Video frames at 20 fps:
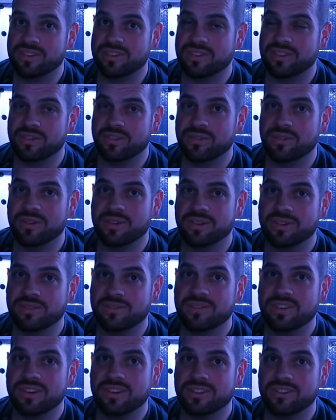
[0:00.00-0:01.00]
so we're
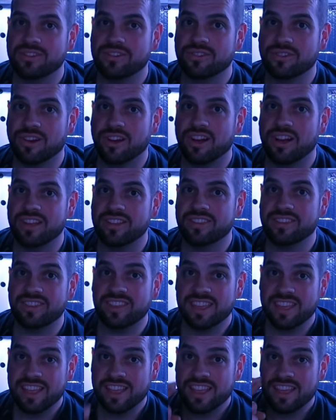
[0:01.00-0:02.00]
fingers crossed
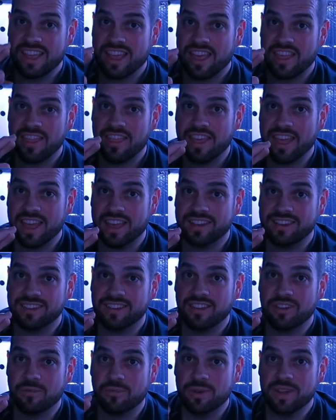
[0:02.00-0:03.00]
that
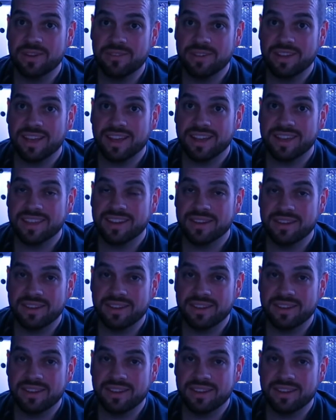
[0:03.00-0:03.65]
we do not get